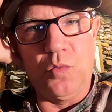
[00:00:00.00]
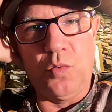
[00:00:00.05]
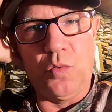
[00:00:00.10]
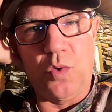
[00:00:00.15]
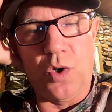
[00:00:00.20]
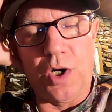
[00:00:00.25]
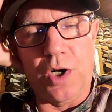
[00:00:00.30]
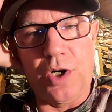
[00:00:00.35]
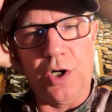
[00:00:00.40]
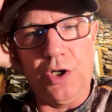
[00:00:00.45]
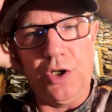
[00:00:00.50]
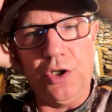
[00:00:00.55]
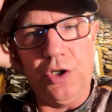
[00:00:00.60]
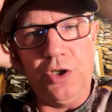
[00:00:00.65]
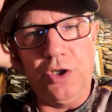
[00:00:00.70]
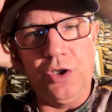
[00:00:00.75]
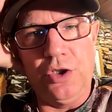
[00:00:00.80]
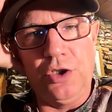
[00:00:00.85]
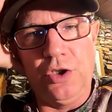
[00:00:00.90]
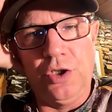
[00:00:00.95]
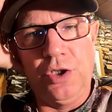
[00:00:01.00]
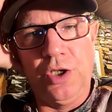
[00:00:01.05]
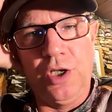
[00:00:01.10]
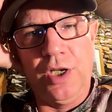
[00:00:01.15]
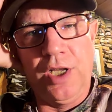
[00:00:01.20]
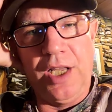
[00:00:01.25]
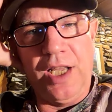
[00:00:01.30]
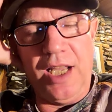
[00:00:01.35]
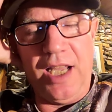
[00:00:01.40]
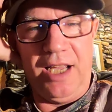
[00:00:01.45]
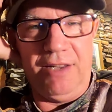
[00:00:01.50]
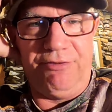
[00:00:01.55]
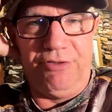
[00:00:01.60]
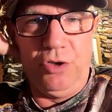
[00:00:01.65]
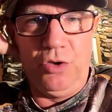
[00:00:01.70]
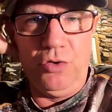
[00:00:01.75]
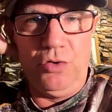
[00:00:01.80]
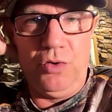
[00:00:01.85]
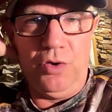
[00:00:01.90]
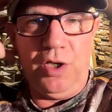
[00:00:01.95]
if
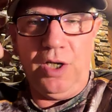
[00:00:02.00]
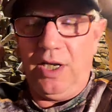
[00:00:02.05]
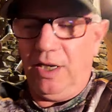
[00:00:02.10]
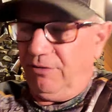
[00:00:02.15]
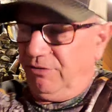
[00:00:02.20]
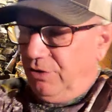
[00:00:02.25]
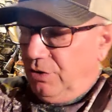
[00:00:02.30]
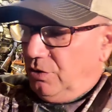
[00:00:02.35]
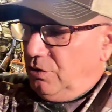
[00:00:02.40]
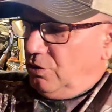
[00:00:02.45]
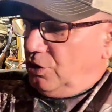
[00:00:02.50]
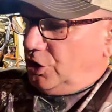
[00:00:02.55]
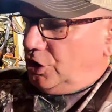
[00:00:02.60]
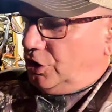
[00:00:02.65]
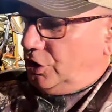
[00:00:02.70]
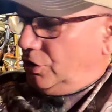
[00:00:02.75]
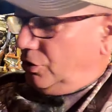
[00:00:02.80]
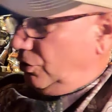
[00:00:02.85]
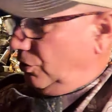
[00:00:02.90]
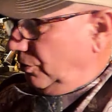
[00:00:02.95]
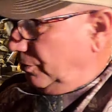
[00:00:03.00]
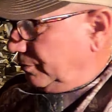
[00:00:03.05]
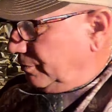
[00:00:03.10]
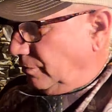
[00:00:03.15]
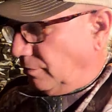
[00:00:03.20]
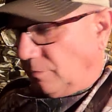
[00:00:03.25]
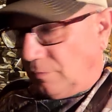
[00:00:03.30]
you shoot